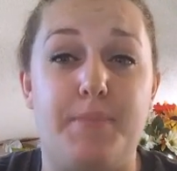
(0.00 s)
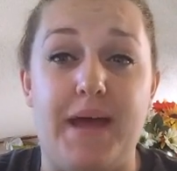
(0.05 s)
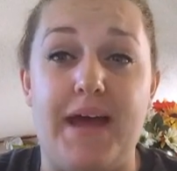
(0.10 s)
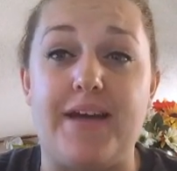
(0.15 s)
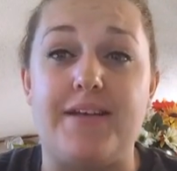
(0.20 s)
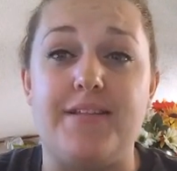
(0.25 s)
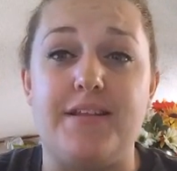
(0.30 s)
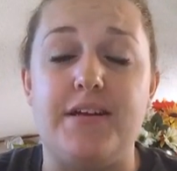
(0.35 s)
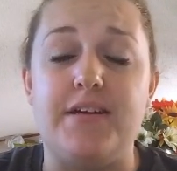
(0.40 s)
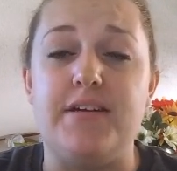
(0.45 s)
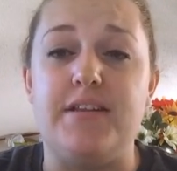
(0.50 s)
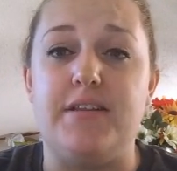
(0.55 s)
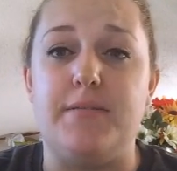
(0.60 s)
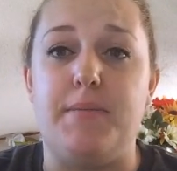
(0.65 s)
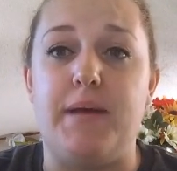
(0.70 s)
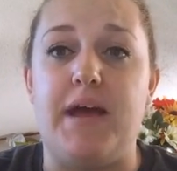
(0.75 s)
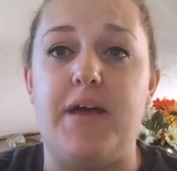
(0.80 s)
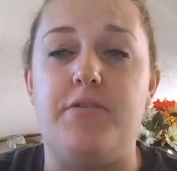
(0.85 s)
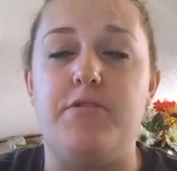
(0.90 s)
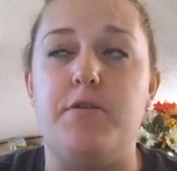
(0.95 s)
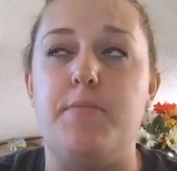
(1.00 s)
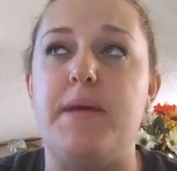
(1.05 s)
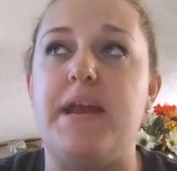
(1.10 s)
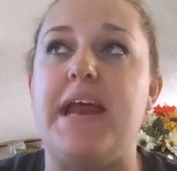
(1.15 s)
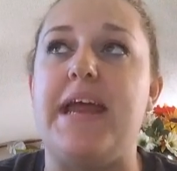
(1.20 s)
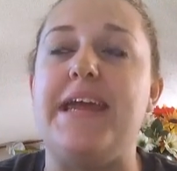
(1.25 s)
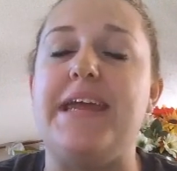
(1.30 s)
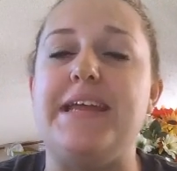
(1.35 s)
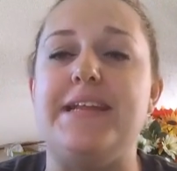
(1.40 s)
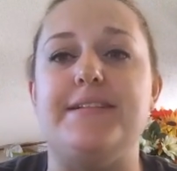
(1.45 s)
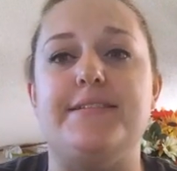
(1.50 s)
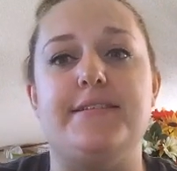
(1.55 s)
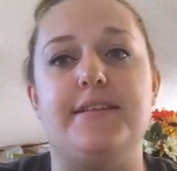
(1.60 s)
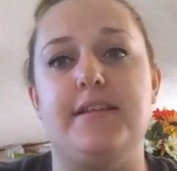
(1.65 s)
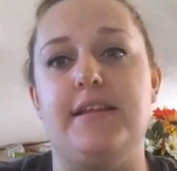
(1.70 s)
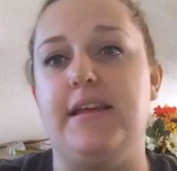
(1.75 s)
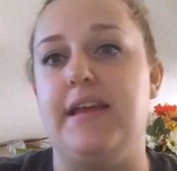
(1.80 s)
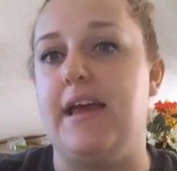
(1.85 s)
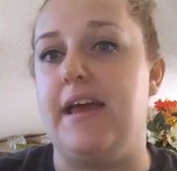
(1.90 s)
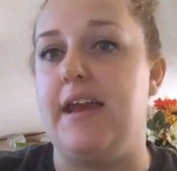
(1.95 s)
back there into the bathroom, and I
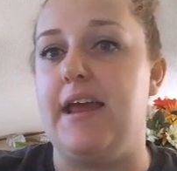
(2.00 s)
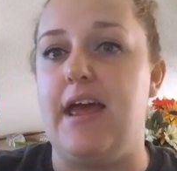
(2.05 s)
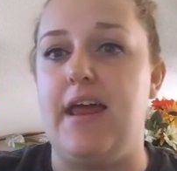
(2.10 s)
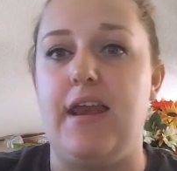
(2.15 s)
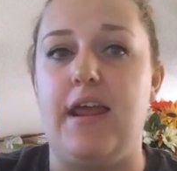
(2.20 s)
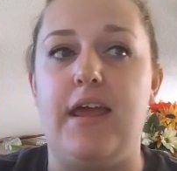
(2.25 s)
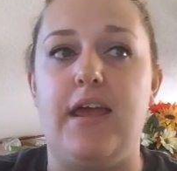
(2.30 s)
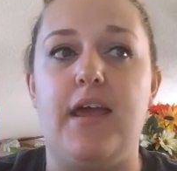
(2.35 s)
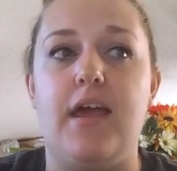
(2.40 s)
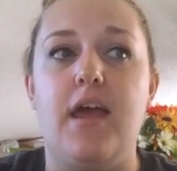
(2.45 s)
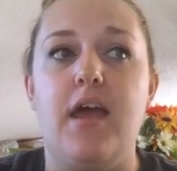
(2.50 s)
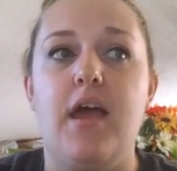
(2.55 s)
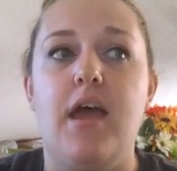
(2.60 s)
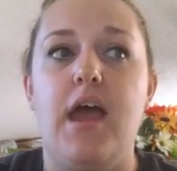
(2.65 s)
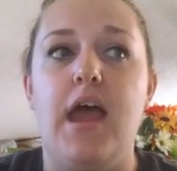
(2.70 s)
instantly got a headache,